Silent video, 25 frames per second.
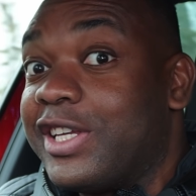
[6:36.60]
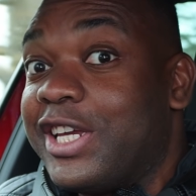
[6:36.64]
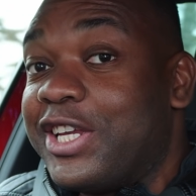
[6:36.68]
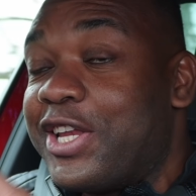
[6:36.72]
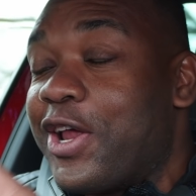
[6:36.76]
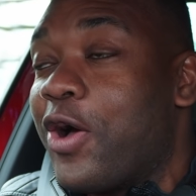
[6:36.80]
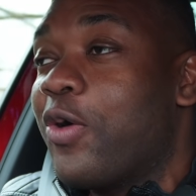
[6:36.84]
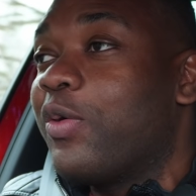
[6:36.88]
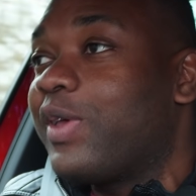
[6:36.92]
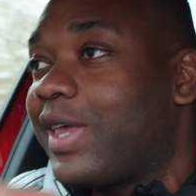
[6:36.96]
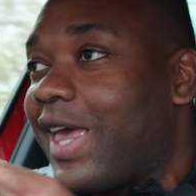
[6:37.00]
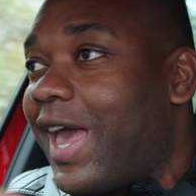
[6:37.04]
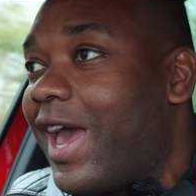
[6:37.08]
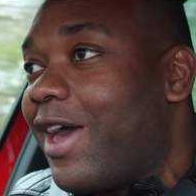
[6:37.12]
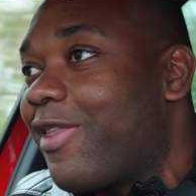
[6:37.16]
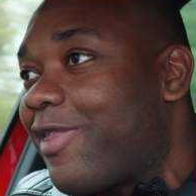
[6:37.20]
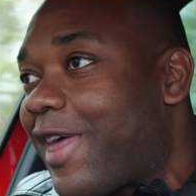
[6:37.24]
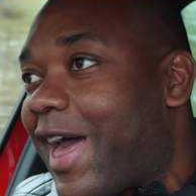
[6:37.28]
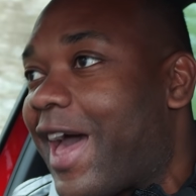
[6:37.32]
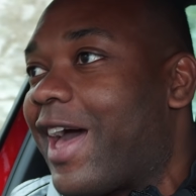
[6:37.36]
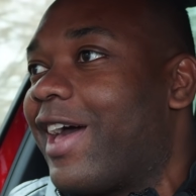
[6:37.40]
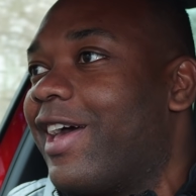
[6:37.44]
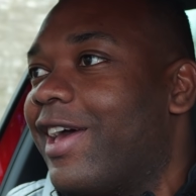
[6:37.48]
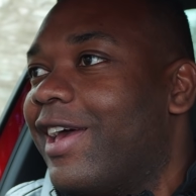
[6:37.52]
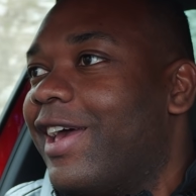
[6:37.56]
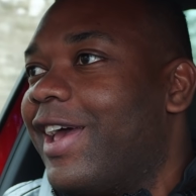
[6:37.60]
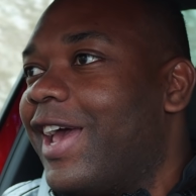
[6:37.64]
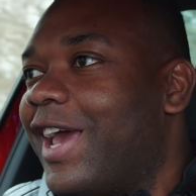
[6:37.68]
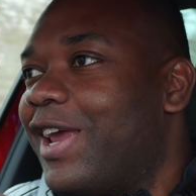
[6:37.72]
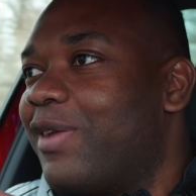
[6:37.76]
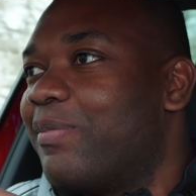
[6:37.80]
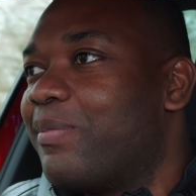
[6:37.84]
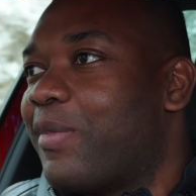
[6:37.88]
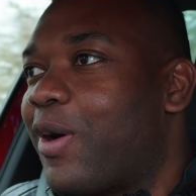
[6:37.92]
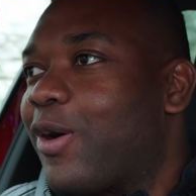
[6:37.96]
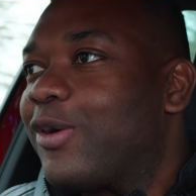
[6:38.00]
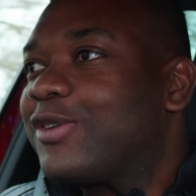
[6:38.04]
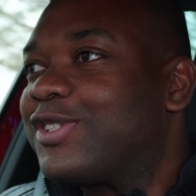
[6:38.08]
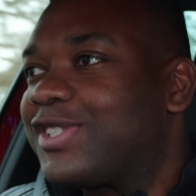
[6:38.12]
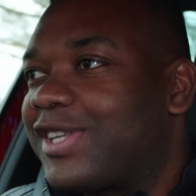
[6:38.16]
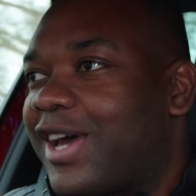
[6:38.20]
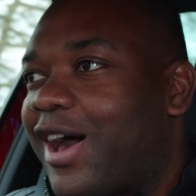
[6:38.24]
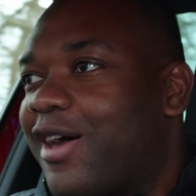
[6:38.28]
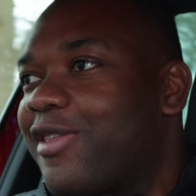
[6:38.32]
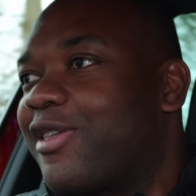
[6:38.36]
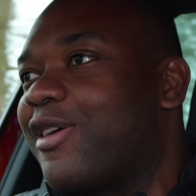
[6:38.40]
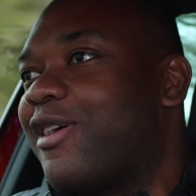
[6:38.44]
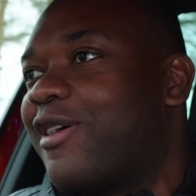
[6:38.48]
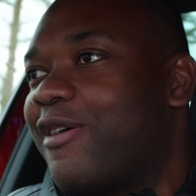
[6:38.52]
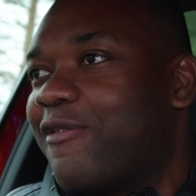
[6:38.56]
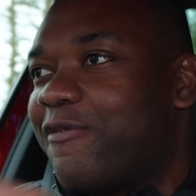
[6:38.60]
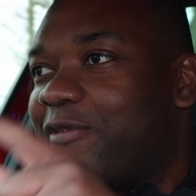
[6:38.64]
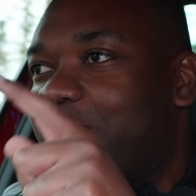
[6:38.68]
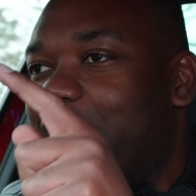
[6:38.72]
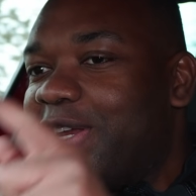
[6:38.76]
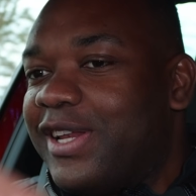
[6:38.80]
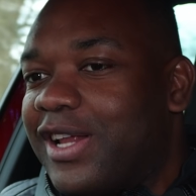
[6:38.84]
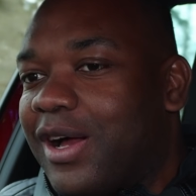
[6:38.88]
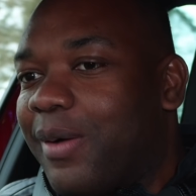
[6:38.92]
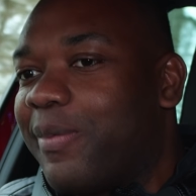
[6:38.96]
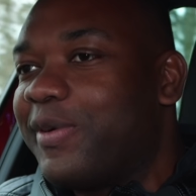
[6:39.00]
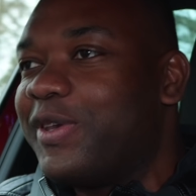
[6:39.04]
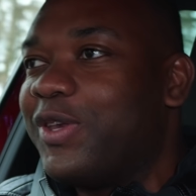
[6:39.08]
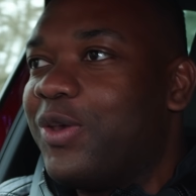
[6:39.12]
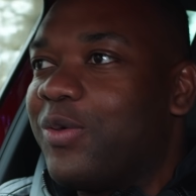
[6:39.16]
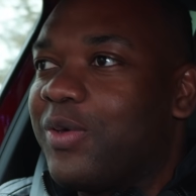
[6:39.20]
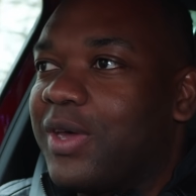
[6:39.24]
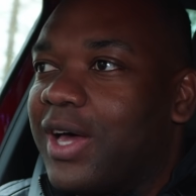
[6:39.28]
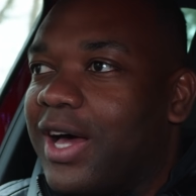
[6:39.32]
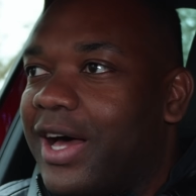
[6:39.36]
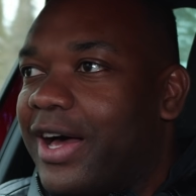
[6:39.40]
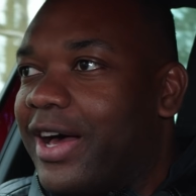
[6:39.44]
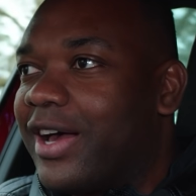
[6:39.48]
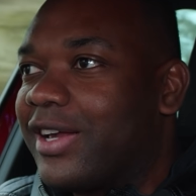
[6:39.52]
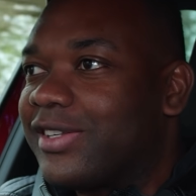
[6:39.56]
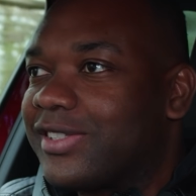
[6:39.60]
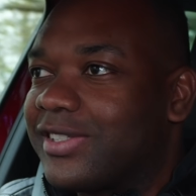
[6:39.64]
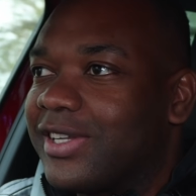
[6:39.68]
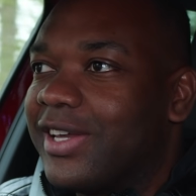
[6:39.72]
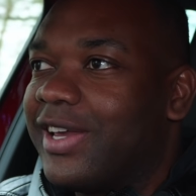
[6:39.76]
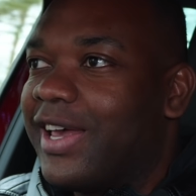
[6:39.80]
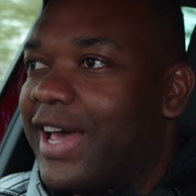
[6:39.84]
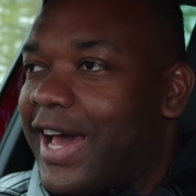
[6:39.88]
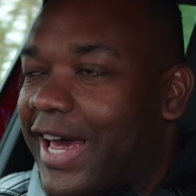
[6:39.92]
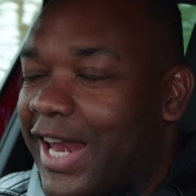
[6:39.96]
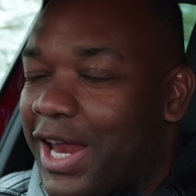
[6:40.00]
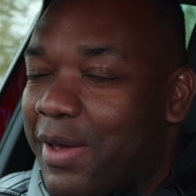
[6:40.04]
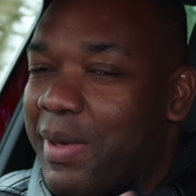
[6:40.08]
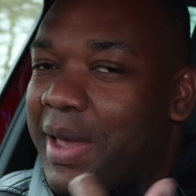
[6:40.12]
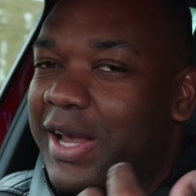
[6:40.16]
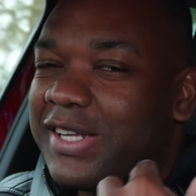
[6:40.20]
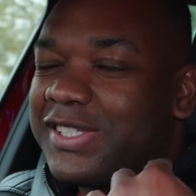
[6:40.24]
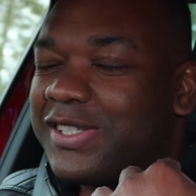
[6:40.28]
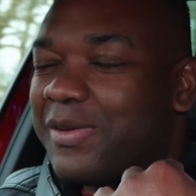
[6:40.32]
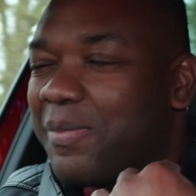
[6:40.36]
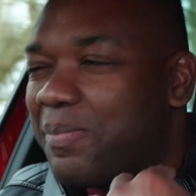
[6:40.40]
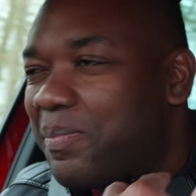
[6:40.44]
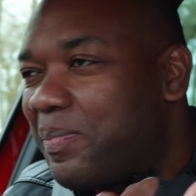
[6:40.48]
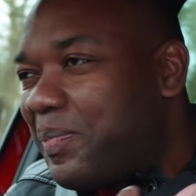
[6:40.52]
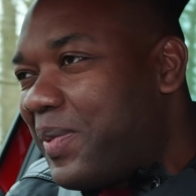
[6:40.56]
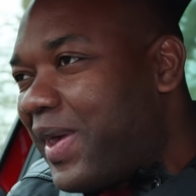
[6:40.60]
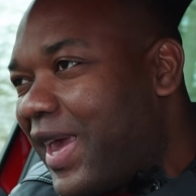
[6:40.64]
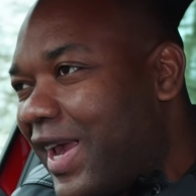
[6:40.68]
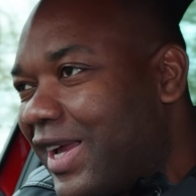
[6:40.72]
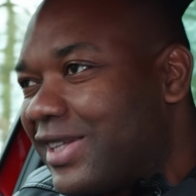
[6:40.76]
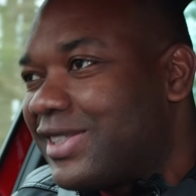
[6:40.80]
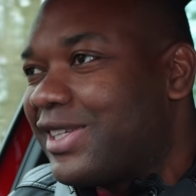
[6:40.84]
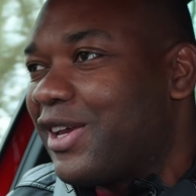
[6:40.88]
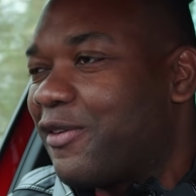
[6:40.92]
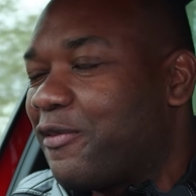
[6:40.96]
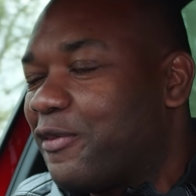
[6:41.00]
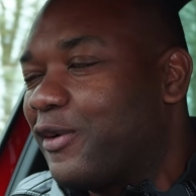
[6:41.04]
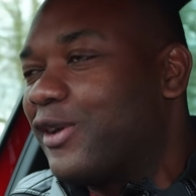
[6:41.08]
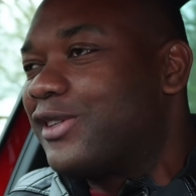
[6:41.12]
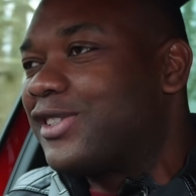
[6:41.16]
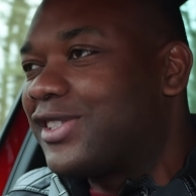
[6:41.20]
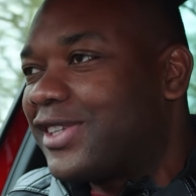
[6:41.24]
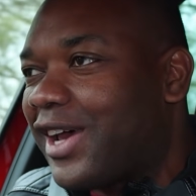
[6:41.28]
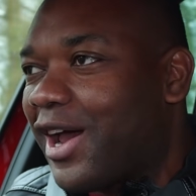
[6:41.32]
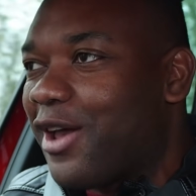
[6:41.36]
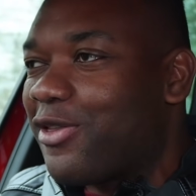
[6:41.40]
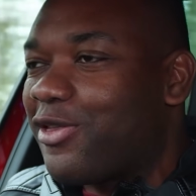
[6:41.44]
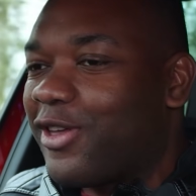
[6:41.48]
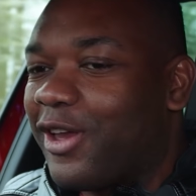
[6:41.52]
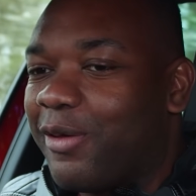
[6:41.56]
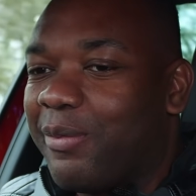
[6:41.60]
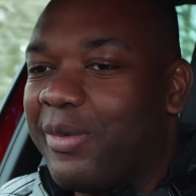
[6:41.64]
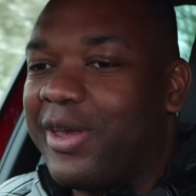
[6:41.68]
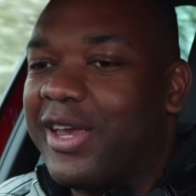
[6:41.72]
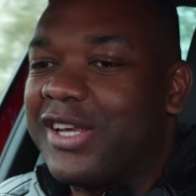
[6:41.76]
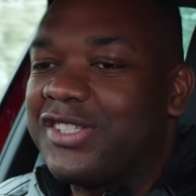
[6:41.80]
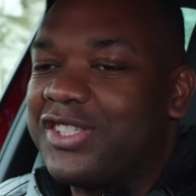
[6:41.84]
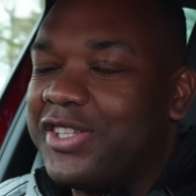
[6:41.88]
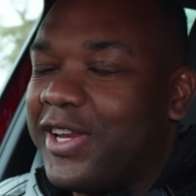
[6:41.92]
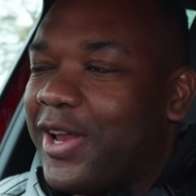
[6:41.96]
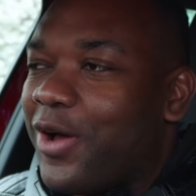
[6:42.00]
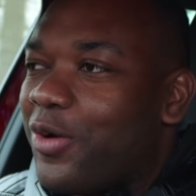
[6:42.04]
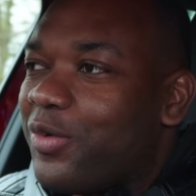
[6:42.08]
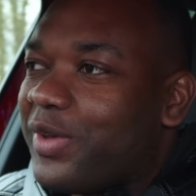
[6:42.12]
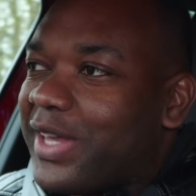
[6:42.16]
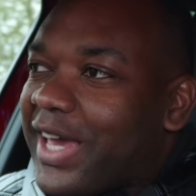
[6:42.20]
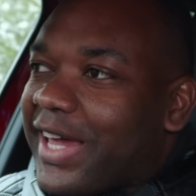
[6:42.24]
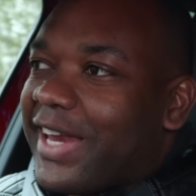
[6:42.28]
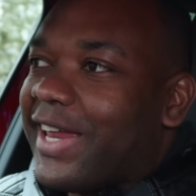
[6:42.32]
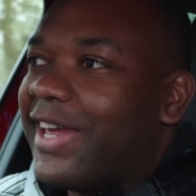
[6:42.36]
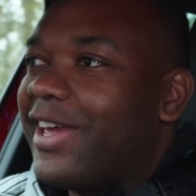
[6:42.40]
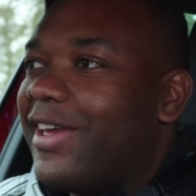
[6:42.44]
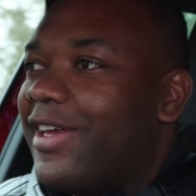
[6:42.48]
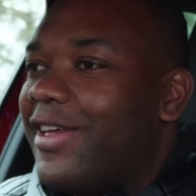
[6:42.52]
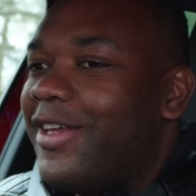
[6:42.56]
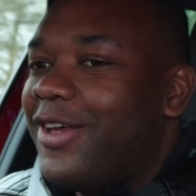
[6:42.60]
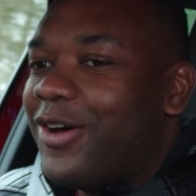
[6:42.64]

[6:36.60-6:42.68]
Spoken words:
You don't get that in most other VW cars, and it makes a big difference, I think, because you don't get it